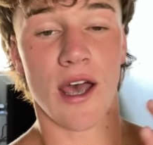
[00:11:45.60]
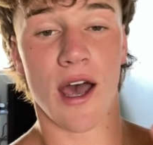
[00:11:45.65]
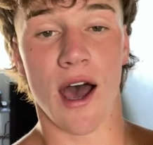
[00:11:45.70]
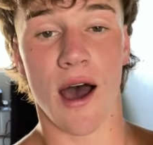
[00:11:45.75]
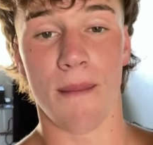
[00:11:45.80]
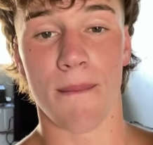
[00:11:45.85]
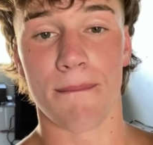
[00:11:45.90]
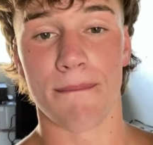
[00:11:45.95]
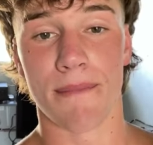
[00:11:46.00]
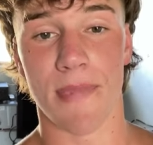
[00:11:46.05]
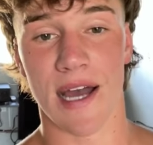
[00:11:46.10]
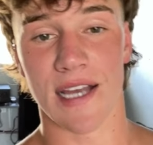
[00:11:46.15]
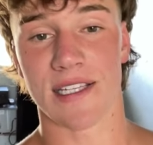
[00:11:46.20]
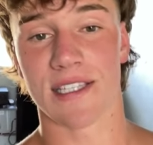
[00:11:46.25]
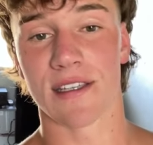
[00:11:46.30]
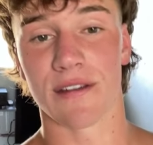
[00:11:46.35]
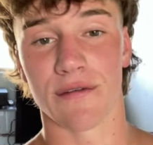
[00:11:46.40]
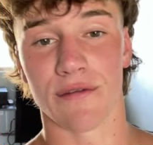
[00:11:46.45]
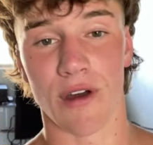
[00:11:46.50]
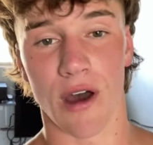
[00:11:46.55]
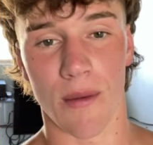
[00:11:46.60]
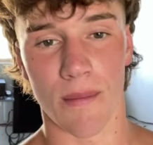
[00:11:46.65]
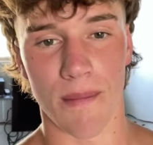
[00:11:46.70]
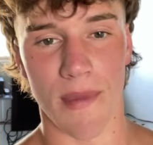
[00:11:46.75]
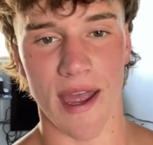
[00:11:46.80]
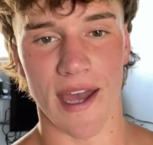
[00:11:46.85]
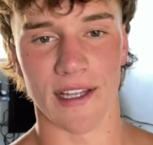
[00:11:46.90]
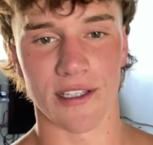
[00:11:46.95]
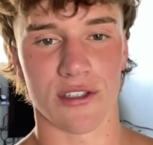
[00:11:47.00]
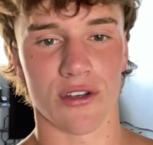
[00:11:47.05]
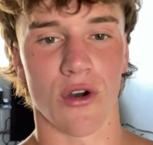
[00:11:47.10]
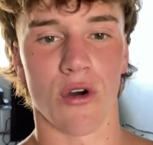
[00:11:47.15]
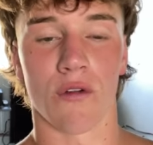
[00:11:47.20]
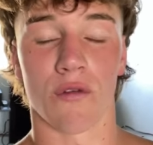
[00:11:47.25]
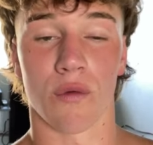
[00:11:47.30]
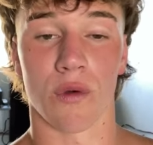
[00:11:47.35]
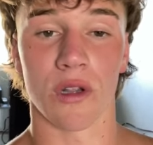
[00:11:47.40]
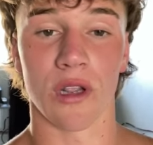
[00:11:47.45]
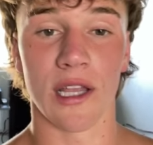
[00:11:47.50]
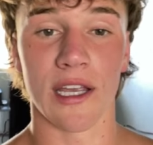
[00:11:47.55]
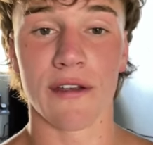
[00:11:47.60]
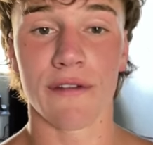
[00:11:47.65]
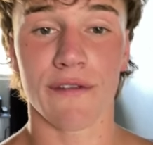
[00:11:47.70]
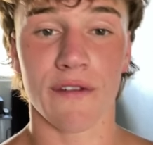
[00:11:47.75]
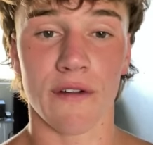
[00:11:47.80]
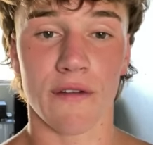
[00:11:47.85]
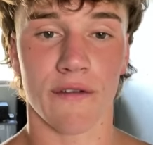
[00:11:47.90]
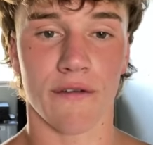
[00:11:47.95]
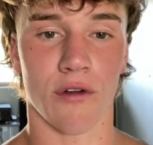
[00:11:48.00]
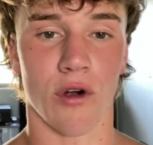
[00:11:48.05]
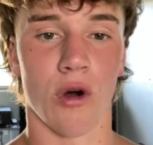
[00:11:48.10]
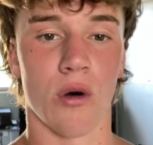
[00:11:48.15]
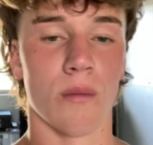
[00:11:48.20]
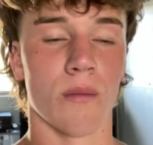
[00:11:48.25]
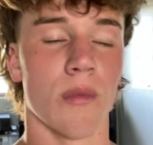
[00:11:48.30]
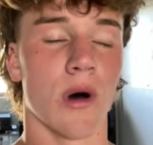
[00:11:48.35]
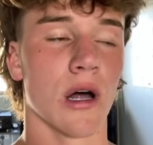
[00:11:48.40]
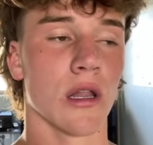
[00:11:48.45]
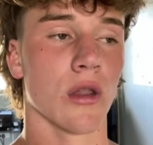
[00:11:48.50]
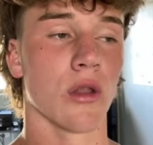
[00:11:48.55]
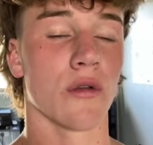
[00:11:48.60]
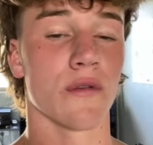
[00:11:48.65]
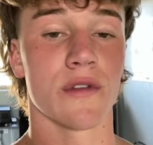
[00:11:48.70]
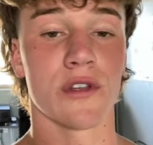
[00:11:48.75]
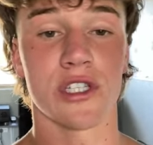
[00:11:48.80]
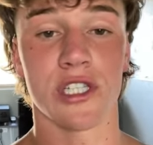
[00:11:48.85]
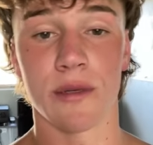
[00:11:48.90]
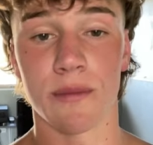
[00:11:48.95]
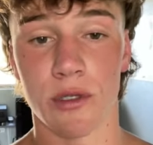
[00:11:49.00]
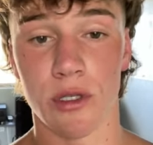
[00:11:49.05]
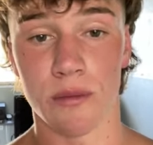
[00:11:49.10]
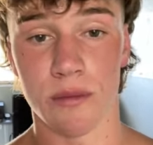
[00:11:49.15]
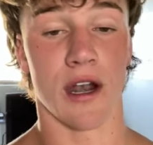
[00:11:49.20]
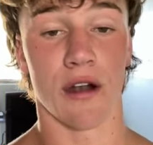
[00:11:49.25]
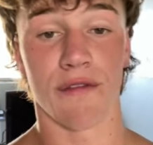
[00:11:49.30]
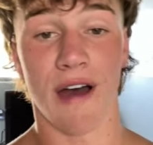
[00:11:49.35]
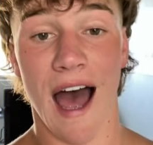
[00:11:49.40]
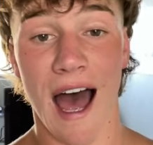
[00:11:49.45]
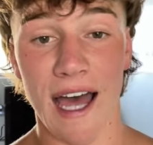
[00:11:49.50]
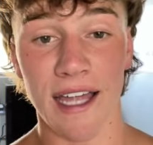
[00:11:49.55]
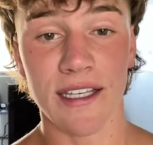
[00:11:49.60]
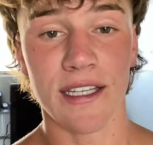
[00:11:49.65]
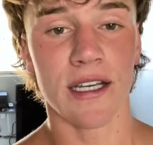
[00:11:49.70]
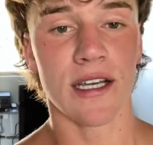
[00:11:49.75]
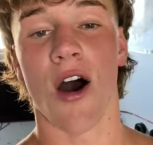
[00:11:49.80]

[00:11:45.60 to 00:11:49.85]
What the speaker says: a massive amount of relief from a lot of the symptoms I've had.